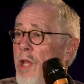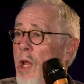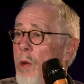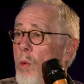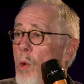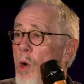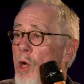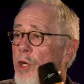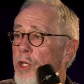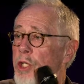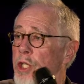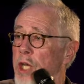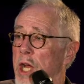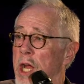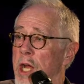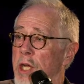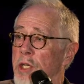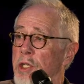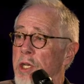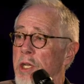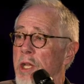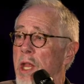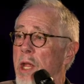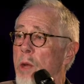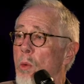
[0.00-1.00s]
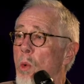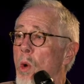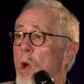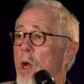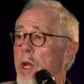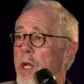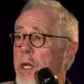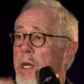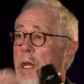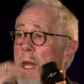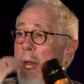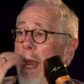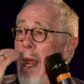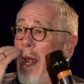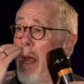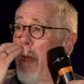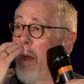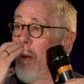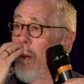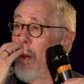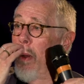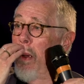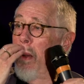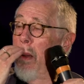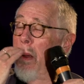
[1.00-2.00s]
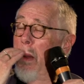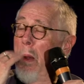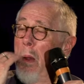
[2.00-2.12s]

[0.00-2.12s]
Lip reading: They want change and they want it now.